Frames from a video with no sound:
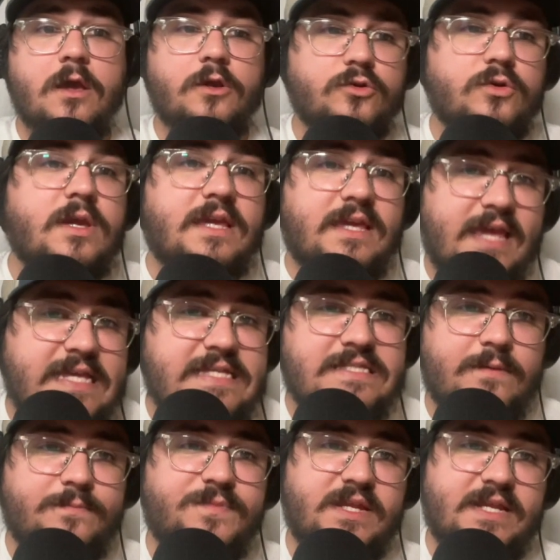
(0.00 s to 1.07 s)
you can get
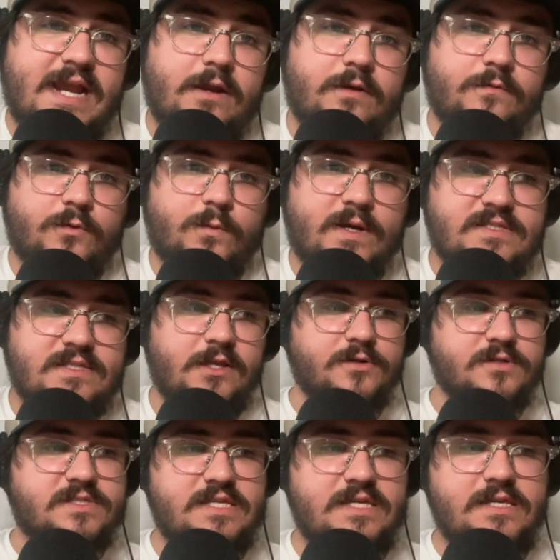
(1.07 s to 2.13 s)
something out of the rest of the year
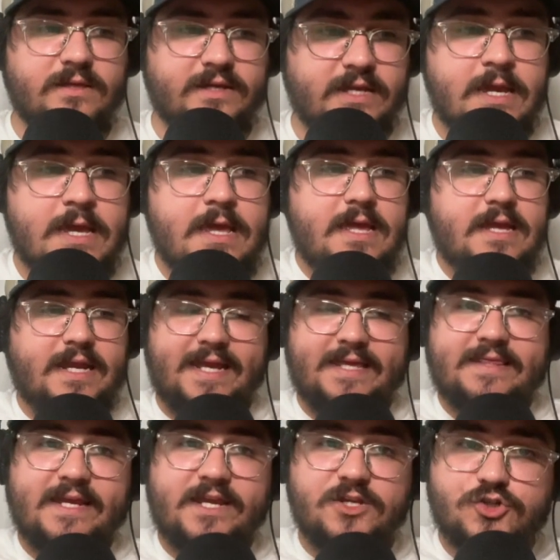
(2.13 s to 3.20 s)
and see like can
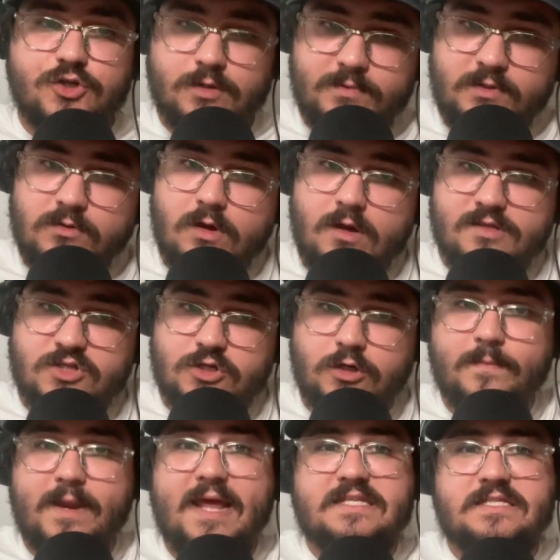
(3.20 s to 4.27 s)
they contribute long
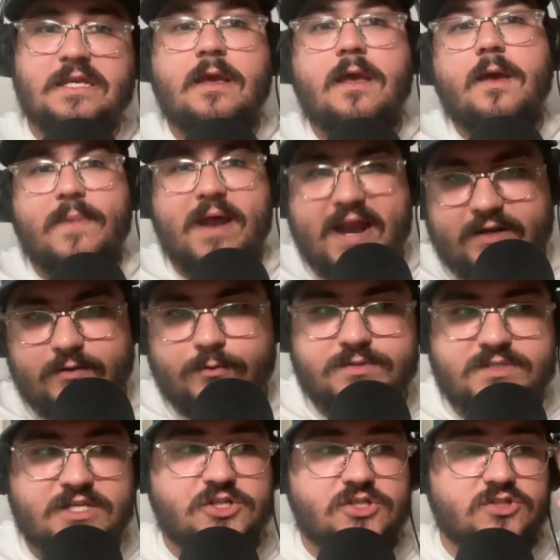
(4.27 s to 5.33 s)
term as back of the
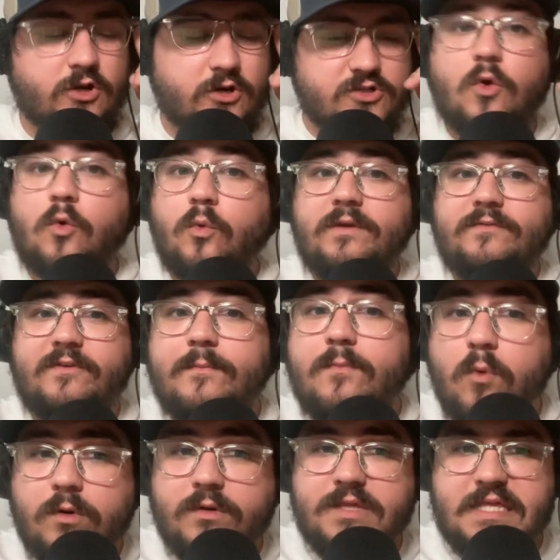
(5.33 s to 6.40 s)
rotation starters or even
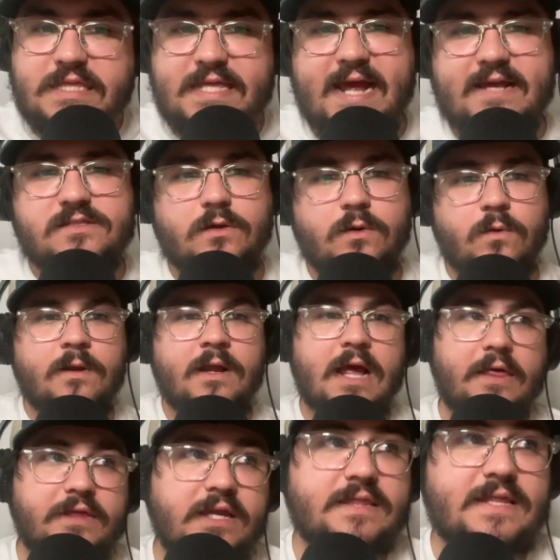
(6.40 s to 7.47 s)
more than that. So
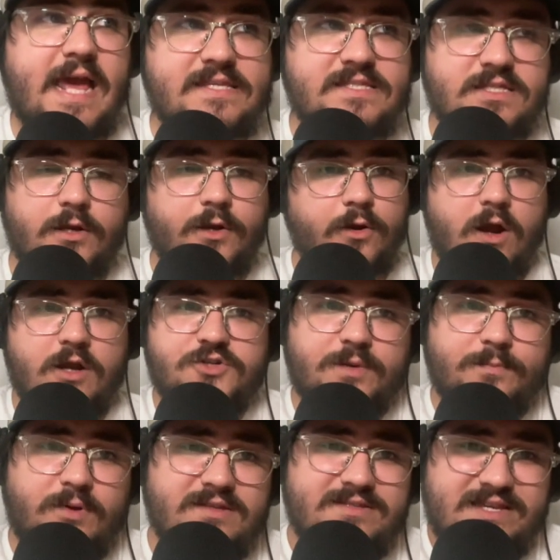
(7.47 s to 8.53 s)
I think in that scenario,
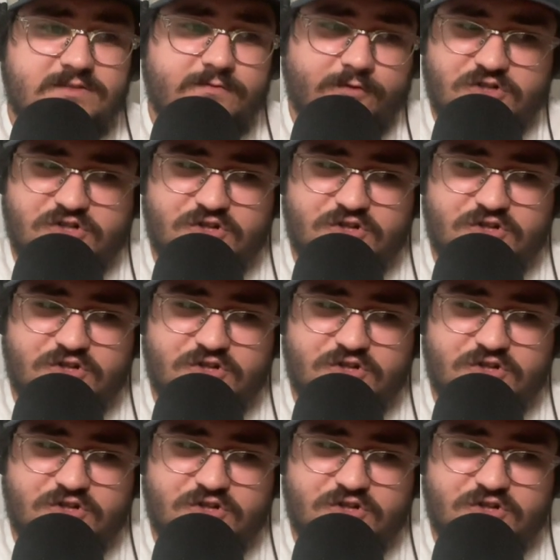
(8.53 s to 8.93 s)
Andre Pallante is for